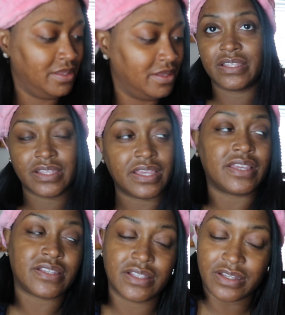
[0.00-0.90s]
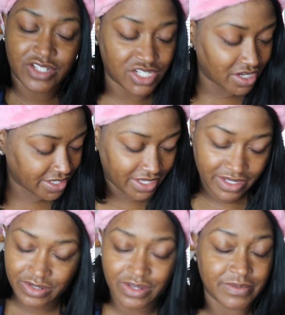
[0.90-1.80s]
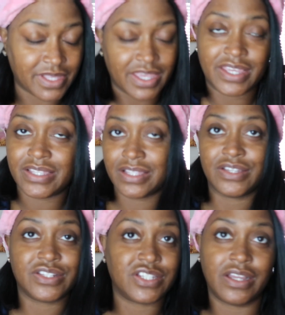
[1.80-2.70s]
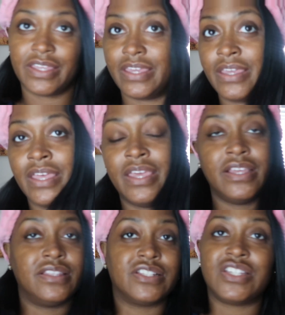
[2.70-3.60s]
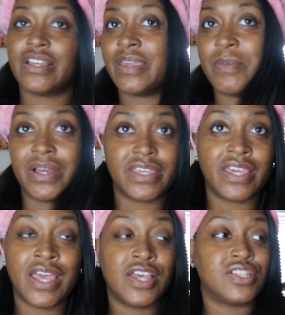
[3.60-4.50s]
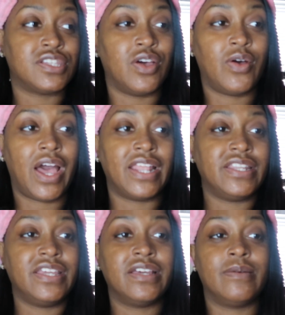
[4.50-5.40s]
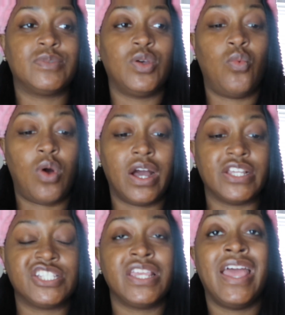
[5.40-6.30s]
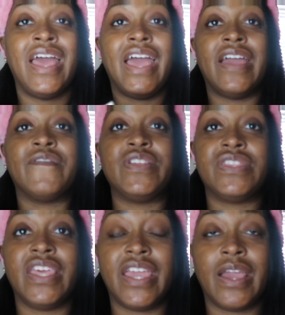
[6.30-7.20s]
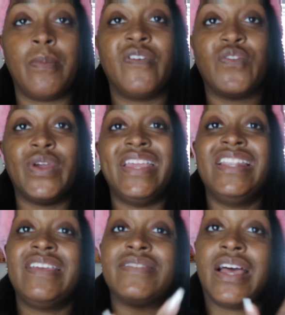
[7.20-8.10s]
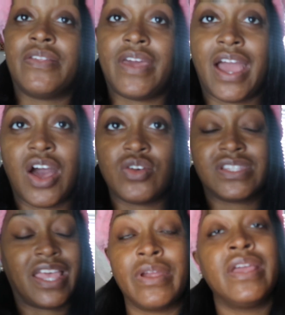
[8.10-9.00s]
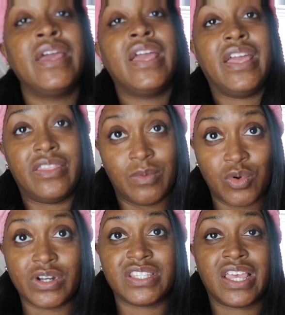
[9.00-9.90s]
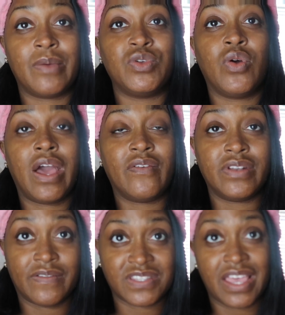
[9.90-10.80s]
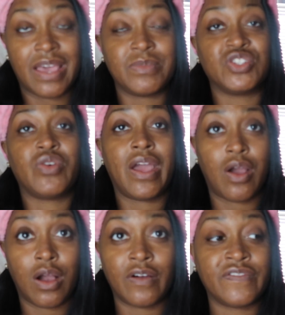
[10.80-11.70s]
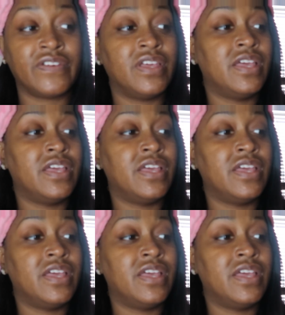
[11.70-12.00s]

he's a, he's a little chunky you know what i'm saying he's a little chunky little chunky monkey so i need him to wash everything before he leaves out the house like in the morning time you're gonna have enough time to dry off